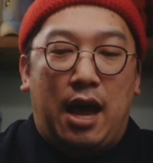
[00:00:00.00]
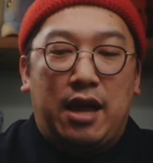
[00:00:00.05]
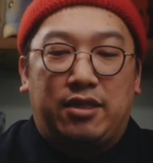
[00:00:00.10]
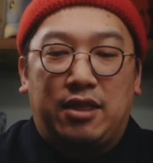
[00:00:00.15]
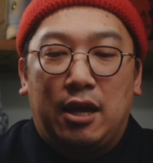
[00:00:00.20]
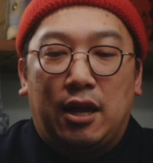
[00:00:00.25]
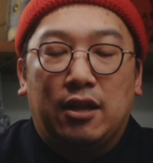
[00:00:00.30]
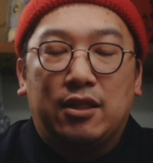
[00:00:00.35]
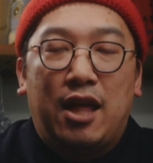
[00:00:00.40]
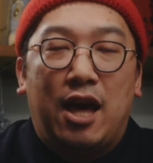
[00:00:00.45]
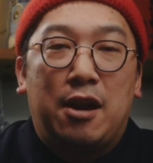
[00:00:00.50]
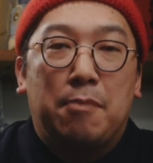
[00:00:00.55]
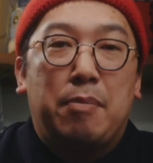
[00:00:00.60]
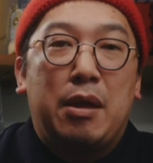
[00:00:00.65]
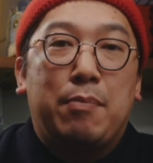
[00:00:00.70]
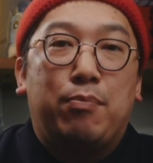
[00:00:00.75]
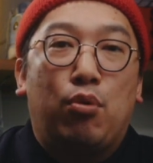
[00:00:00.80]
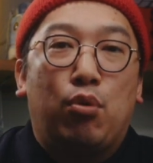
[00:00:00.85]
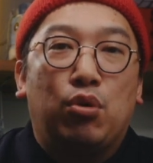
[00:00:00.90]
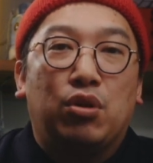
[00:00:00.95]
I think a lot of
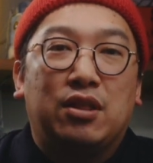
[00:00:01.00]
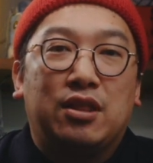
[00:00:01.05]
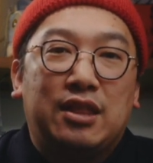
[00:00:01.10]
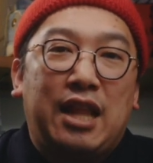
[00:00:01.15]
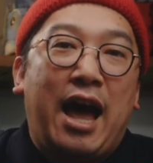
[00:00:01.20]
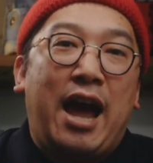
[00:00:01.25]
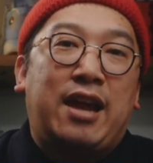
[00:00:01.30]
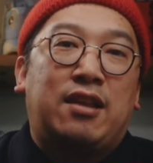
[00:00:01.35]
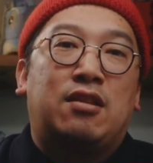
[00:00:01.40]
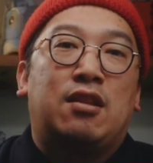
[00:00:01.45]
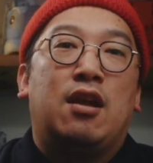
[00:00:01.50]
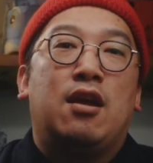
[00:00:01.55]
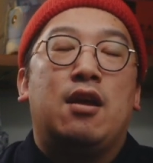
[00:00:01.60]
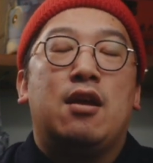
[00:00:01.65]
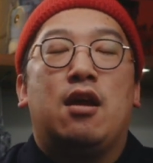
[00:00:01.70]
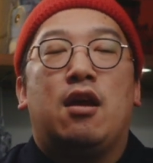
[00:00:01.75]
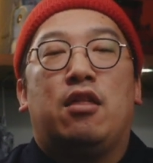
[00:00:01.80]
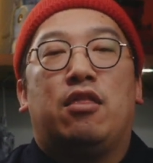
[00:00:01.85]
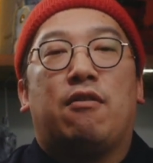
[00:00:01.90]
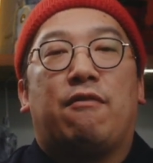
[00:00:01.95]
people liked
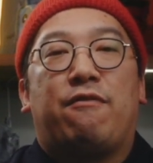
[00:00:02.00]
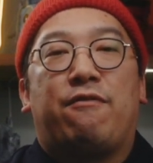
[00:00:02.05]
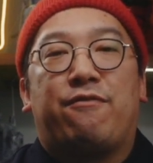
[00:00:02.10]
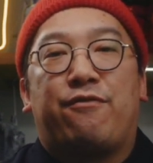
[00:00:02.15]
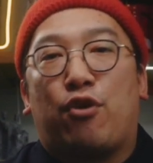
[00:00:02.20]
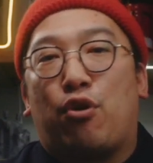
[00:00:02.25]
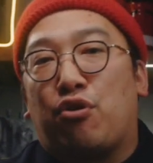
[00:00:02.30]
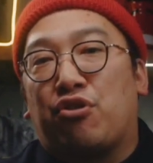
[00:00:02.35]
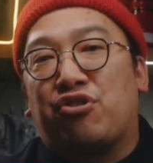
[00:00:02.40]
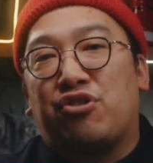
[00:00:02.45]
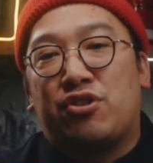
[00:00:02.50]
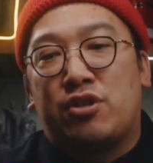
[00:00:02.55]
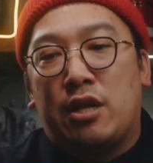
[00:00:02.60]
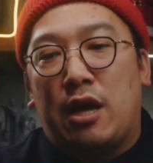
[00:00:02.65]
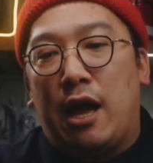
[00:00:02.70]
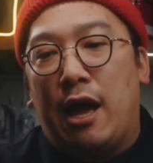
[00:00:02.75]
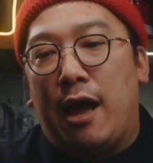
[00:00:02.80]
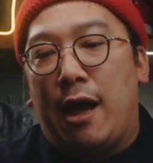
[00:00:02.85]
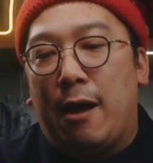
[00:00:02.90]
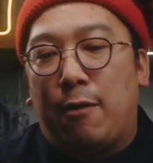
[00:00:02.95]
the first
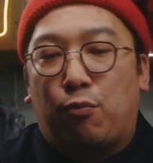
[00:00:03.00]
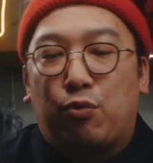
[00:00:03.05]
uh,